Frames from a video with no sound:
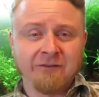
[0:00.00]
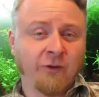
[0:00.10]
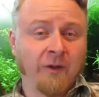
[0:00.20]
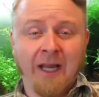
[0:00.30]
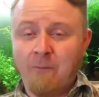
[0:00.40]

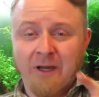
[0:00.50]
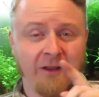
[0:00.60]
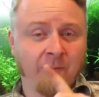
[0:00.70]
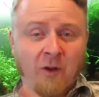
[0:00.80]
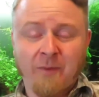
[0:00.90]
So again, we
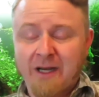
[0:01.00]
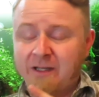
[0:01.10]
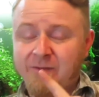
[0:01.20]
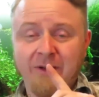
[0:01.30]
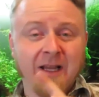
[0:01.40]
had the
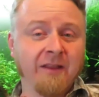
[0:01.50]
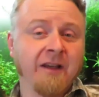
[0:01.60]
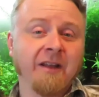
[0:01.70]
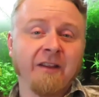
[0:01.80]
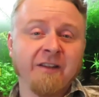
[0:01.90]
bulbitis, we had
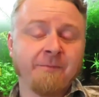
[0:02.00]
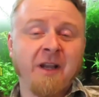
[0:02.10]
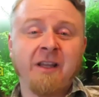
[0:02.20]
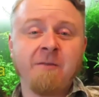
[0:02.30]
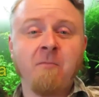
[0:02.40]
the
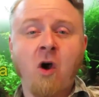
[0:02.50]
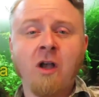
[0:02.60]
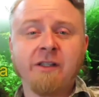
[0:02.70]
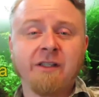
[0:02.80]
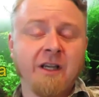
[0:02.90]
spiky
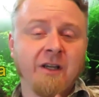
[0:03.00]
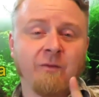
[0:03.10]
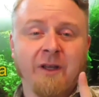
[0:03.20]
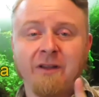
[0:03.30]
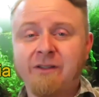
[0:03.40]
moss,
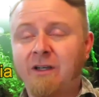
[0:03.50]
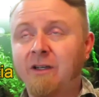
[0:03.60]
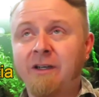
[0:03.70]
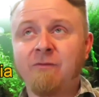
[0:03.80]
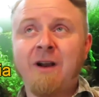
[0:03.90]
we had the
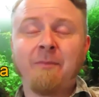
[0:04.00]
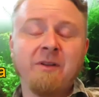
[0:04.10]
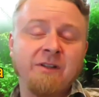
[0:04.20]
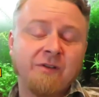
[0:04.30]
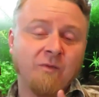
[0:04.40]

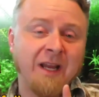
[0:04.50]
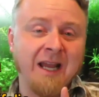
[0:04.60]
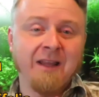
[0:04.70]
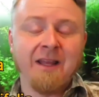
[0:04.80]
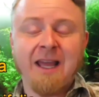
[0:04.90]
Stargunpens, we
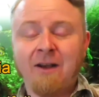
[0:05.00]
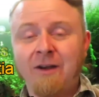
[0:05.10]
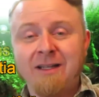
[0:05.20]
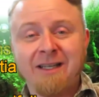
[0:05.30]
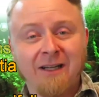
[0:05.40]
had the
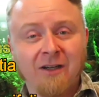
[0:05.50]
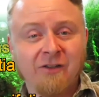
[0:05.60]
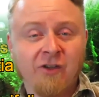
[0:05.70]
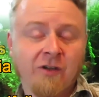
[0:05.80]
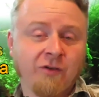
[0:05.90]
Heterantera
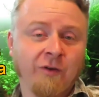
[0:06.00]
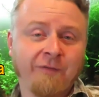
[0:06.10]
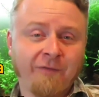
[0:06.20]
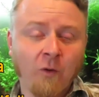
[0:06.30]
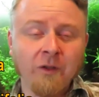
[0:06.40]

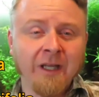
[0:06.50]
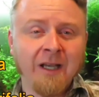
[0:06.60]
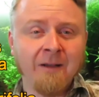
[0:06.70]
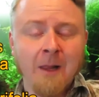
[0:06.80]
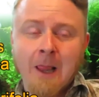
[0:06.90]

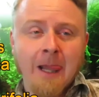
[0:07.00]
zosterofolia,